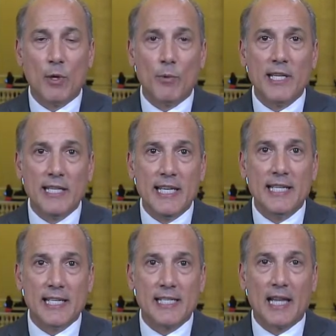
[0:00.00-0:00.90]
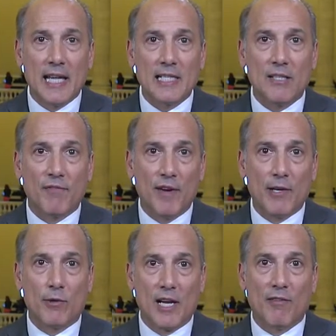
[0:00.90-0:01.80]
what we need is less
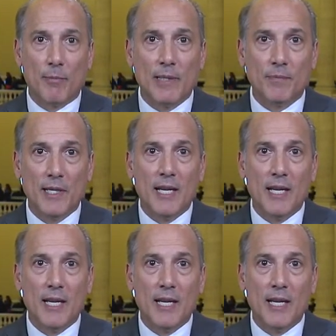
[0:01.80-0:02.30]
federal government,